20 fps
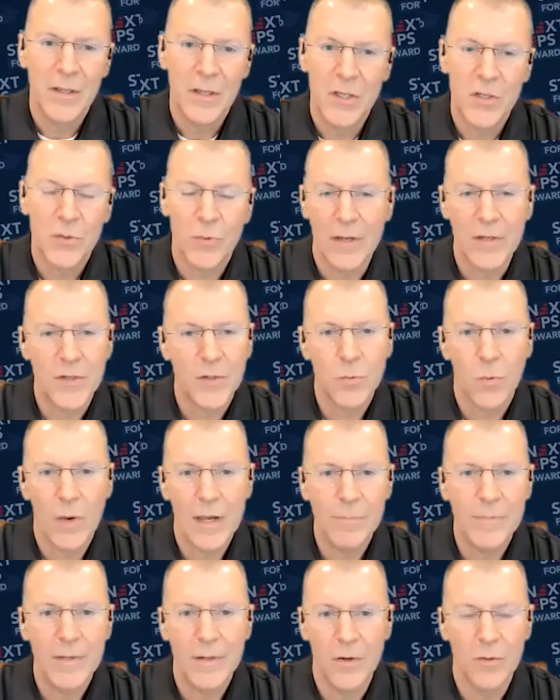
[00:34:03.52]
So I
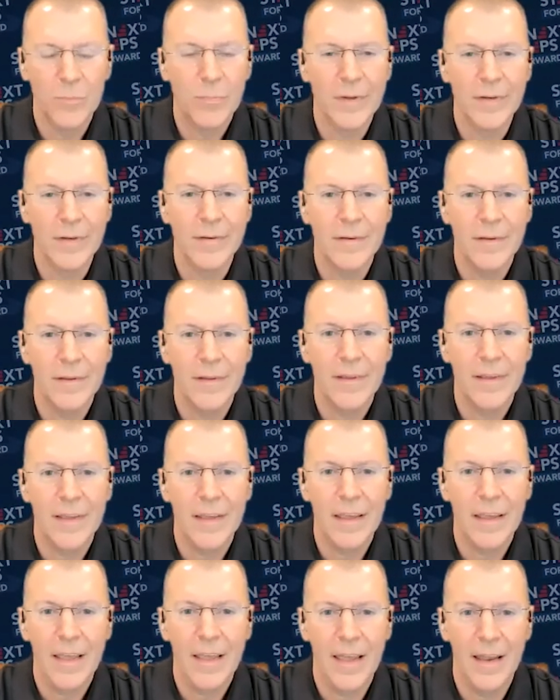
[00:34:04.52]
swiped it open,
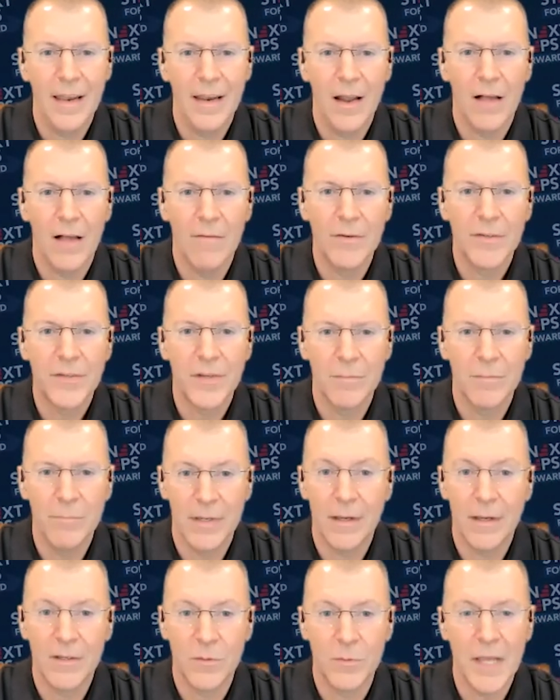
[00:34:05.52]
and all of a sudden,
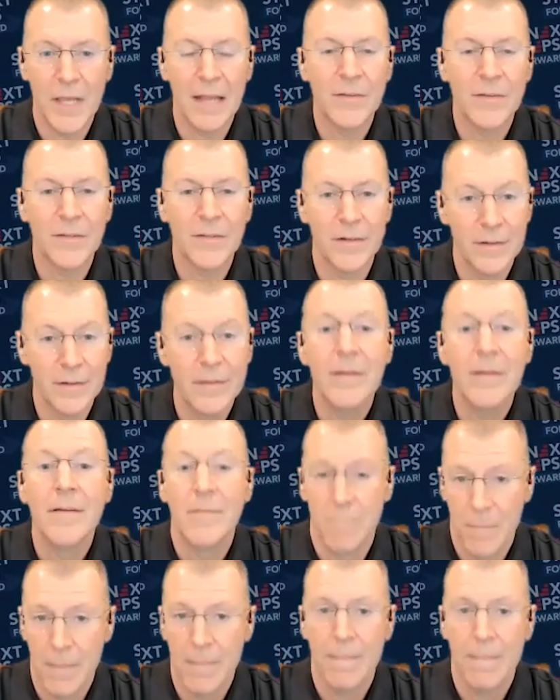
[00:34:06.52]
because it was answered,
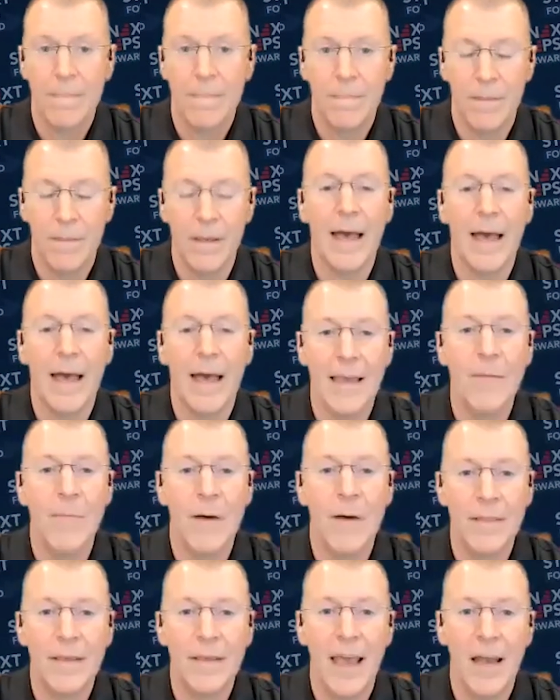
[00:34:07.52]
the guy came
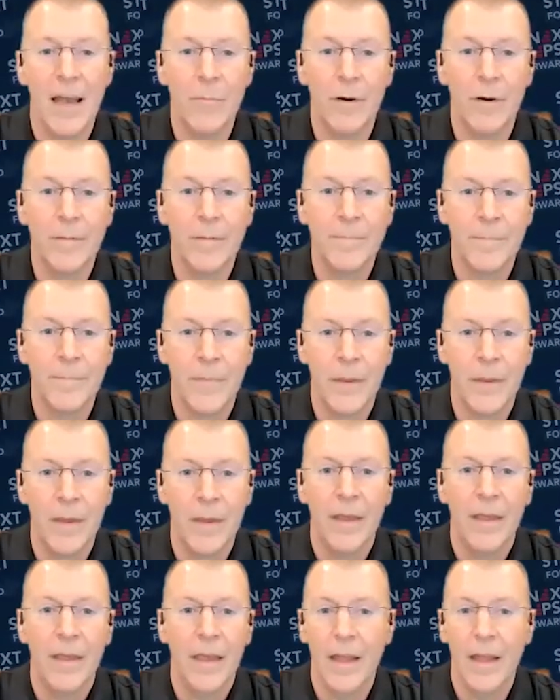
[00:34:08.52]
on the camera.
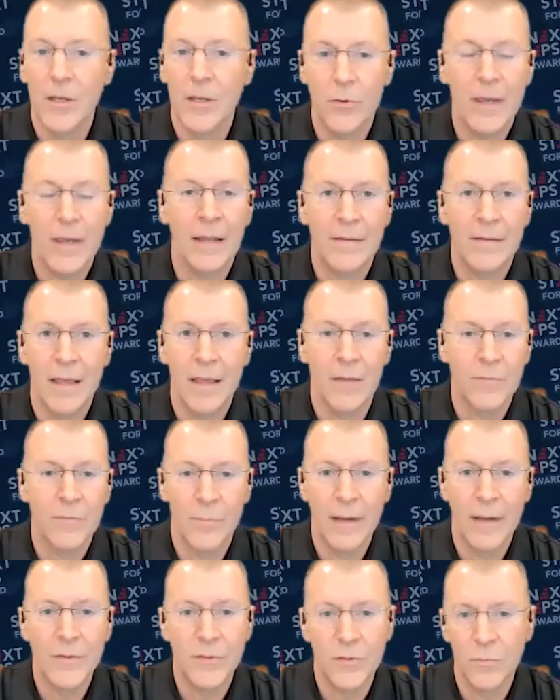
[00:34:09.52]
And you can't tell
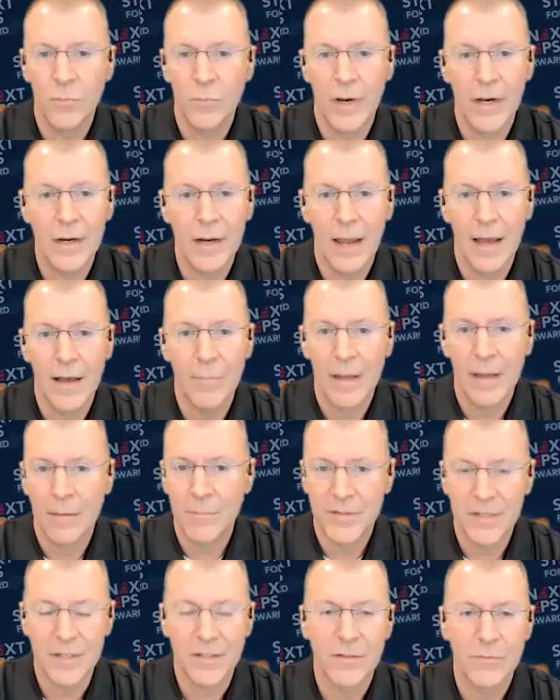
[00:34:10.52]
from my Zoom right now, but I'm
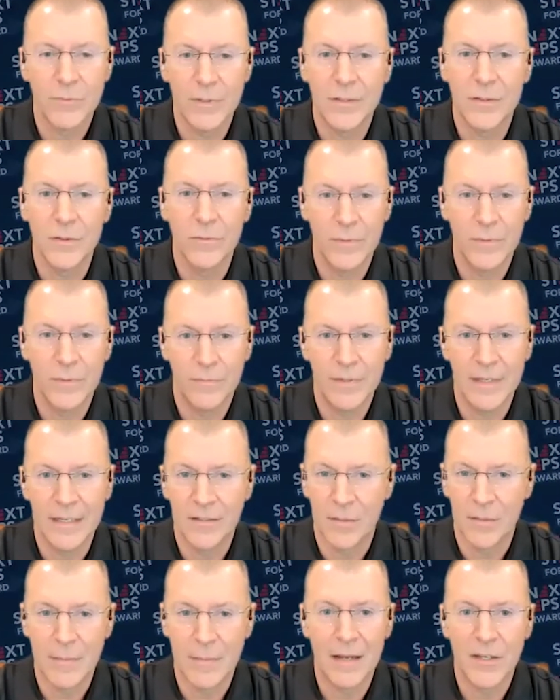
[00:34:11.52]
6'3",
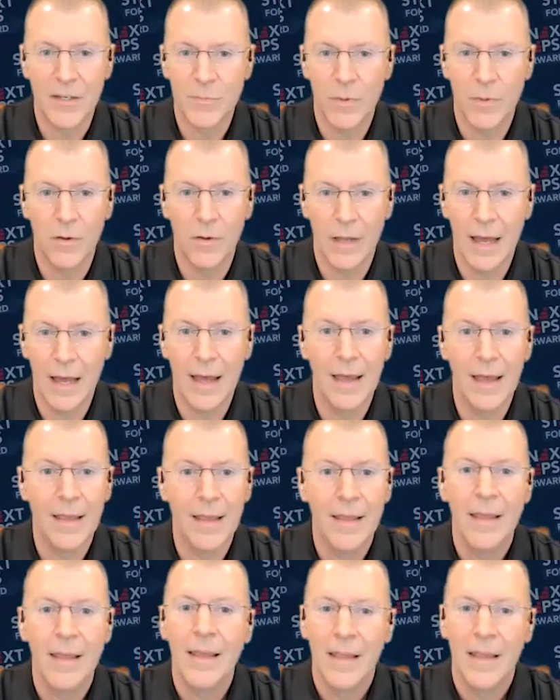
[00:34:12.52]
215, so I'm not a small guy.
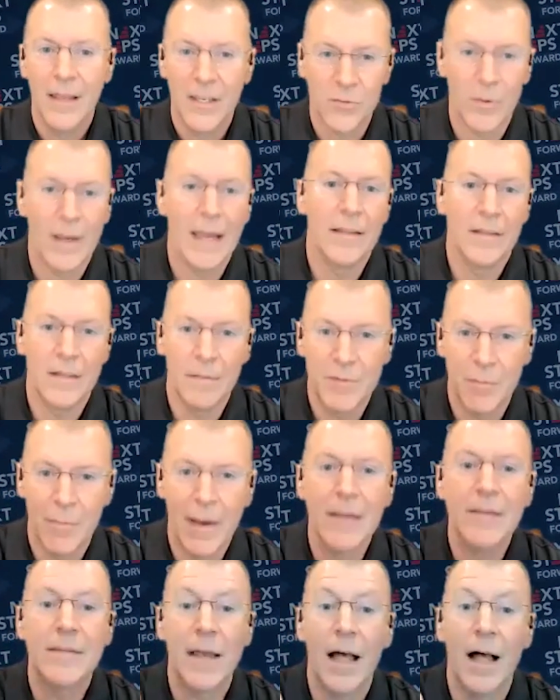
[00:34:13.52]
So I held it up to
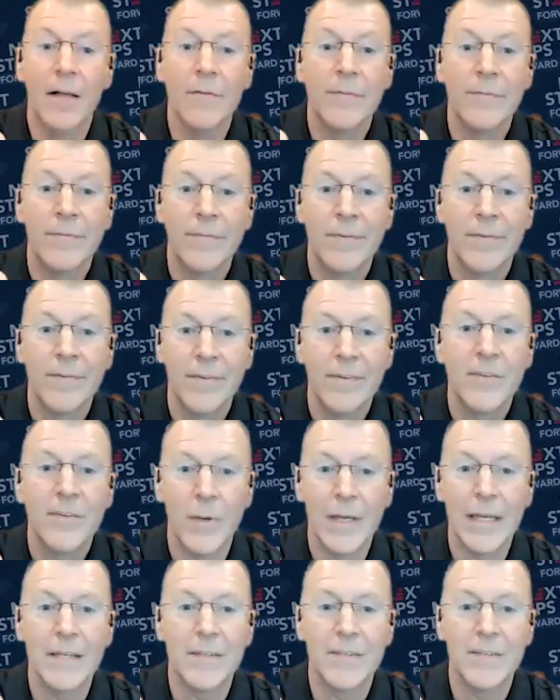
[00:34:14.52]
myself so
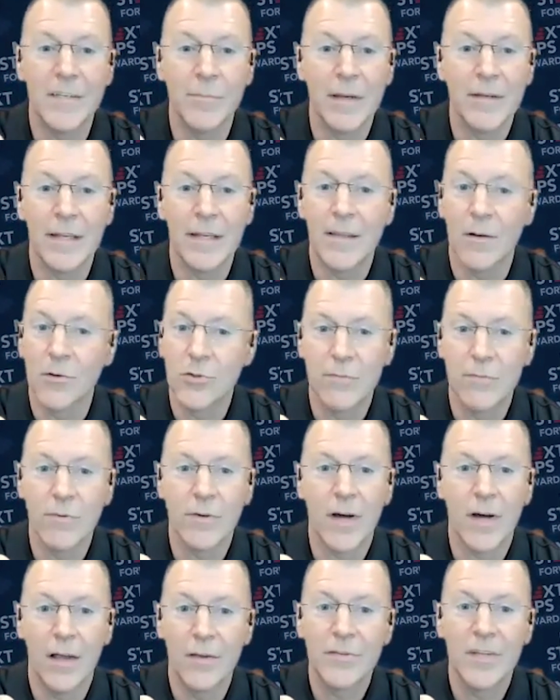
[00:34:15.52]
he could see me. I said, don't you ever
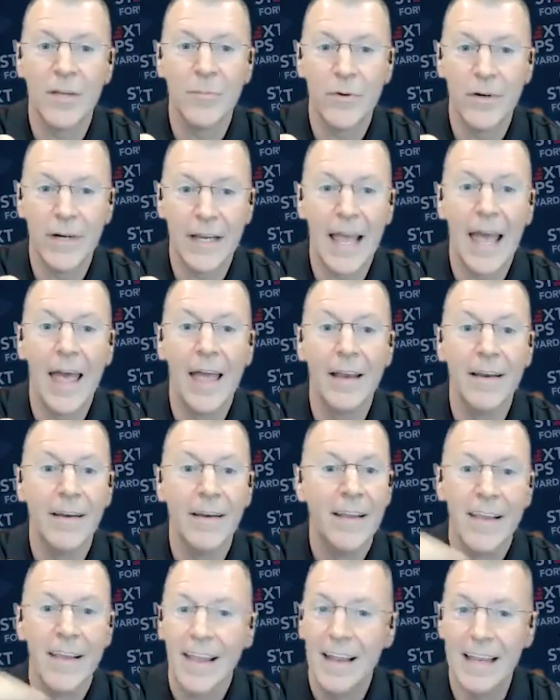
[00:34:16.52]
call this number again.
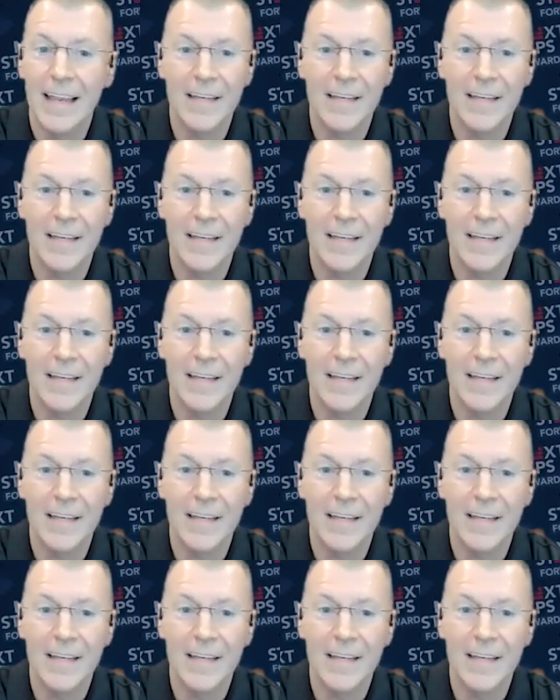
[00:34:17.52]
And